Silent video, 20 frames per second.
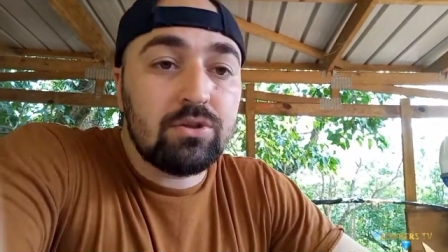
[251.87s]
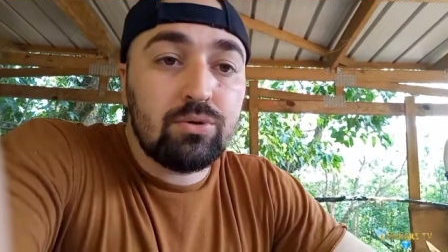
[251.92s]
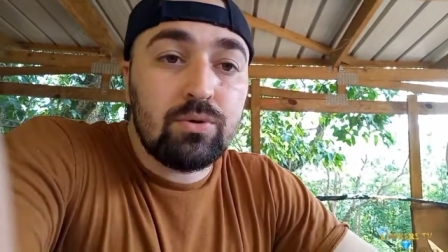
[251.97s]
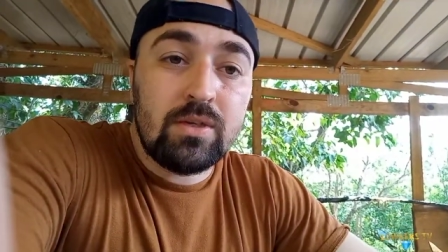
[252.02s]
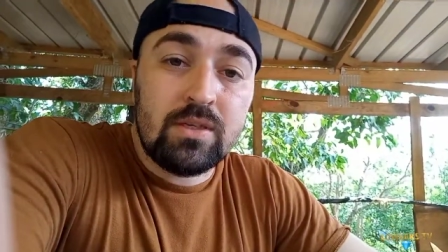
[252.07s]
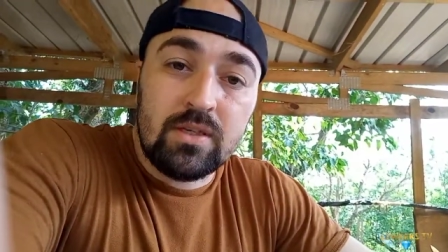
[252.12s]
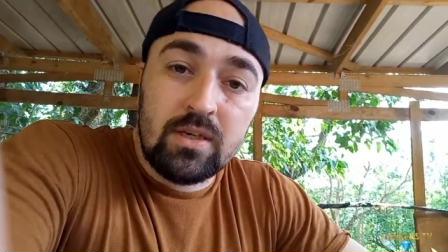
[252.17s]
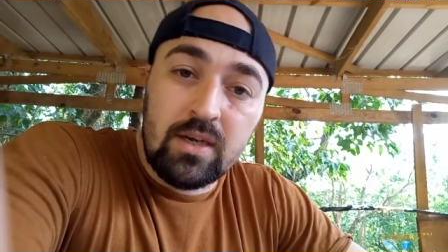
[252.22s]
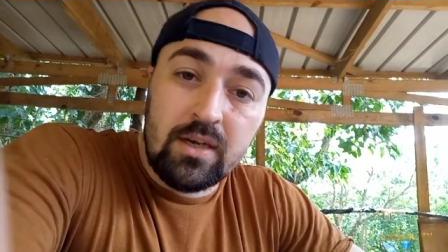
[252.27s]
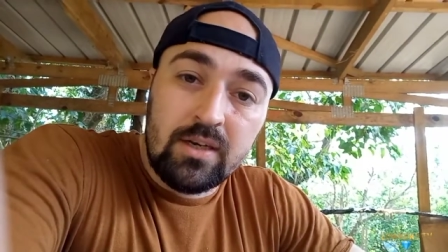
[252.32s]

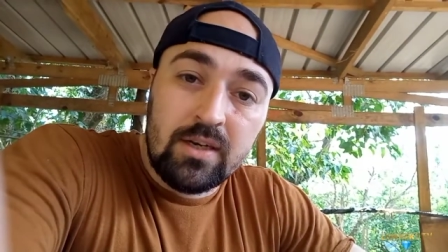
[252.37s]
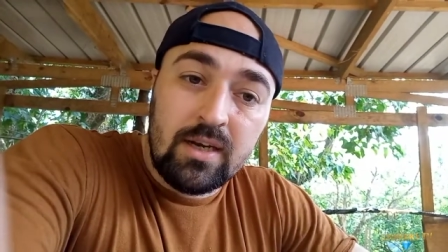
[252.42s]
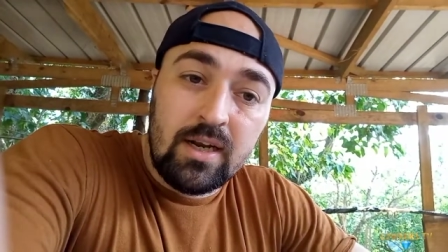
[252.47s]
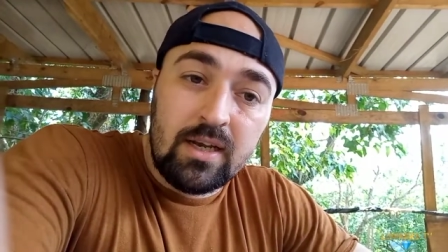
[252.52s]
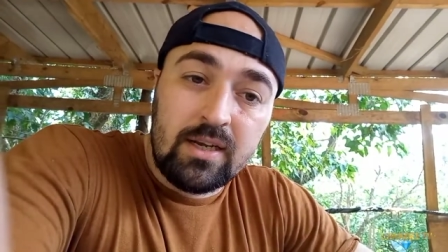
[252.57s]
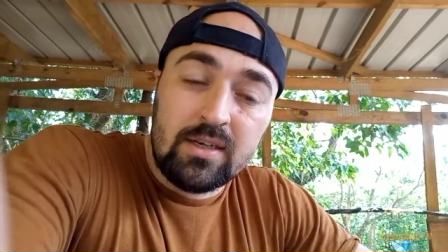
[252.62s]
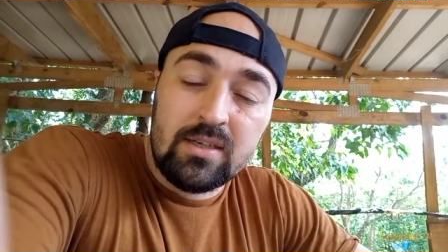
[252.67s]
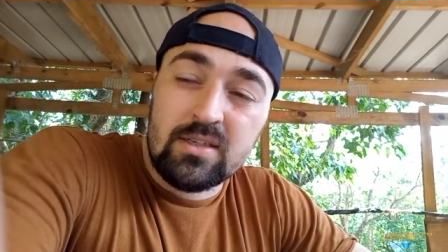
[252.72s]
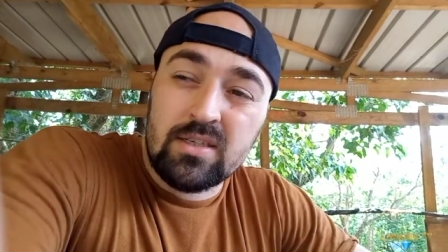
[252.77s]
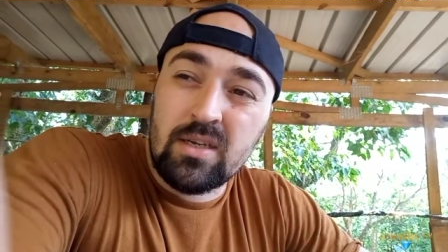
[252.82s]
3-cylinder,
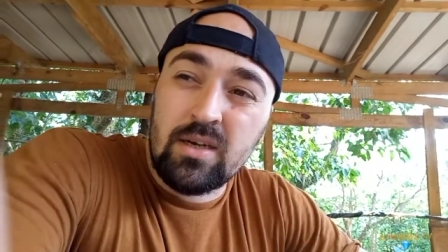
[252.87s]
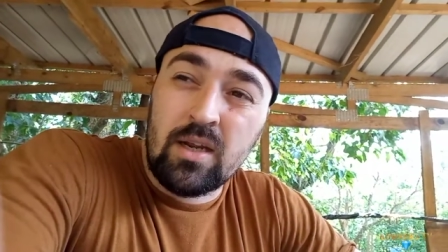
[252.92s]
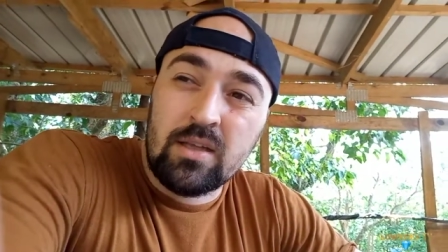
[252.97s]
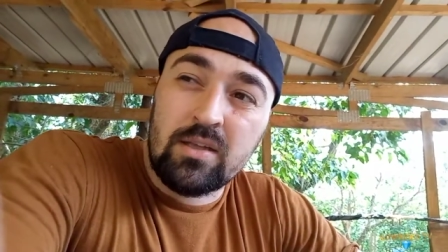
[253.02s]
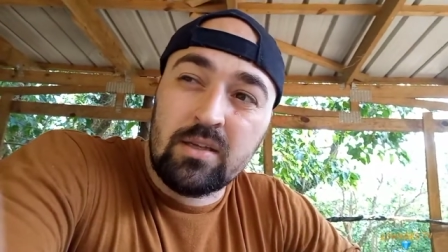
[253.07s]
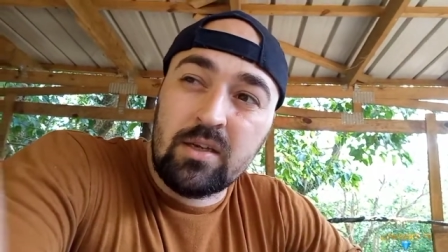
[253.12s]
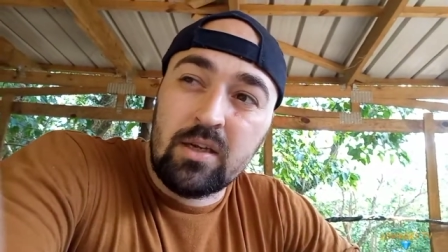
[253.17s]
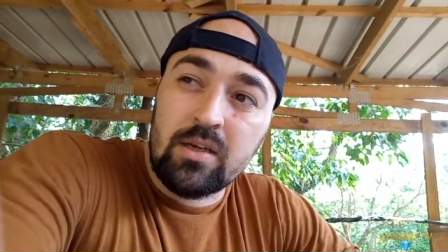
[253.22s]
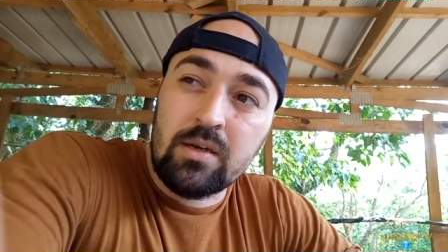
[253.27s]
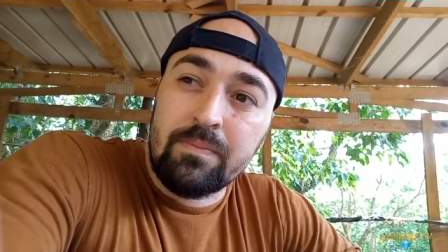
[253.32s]
like I said. I
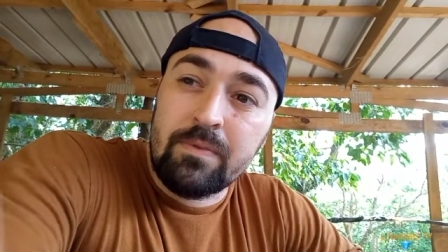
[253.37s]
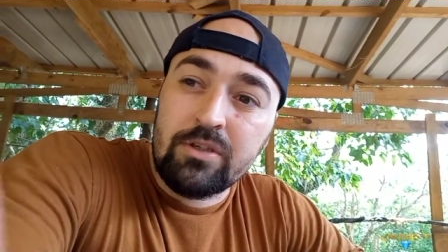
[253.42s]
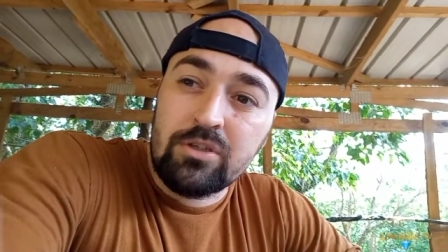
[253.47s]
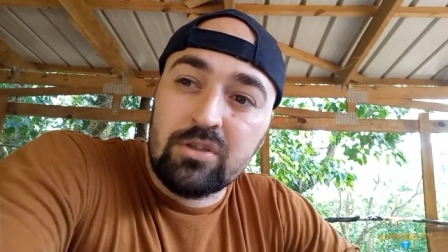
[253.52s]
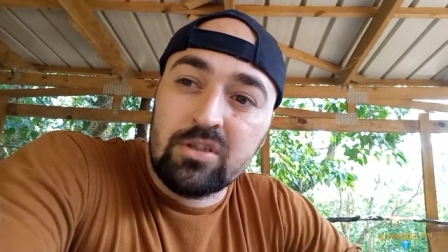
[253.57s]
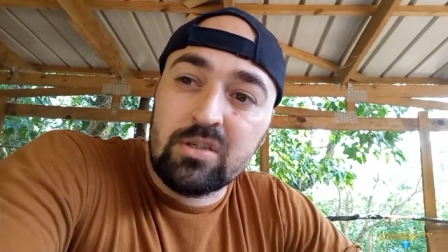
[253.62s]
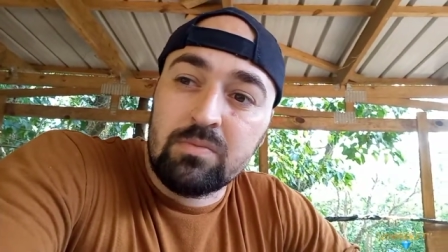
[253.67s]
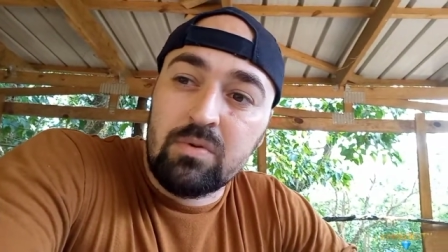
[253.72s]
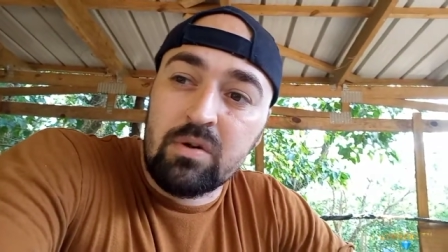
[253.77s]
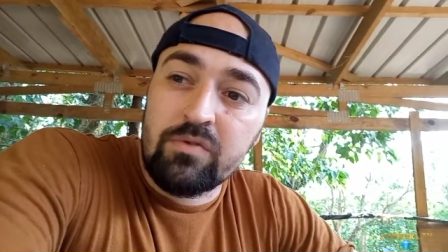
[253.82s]
think I mentioned
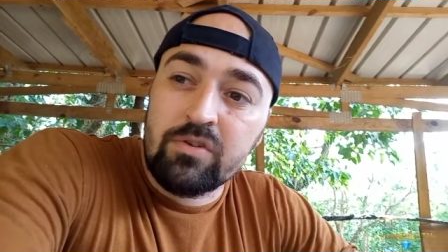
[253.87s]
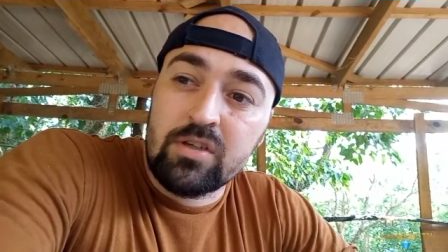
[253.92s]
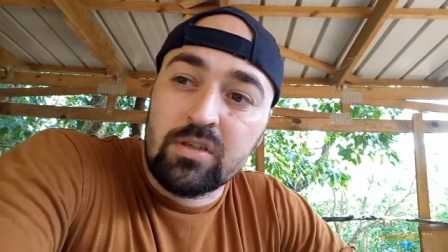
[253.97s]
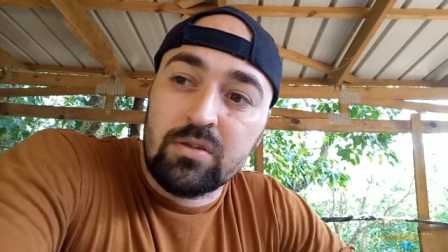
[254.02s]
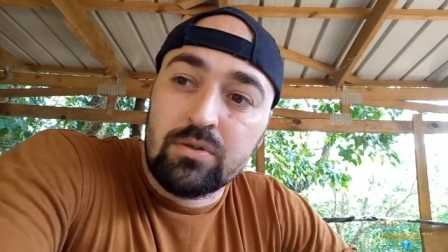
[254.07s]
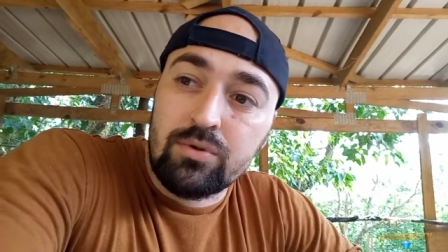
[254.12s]
this previously.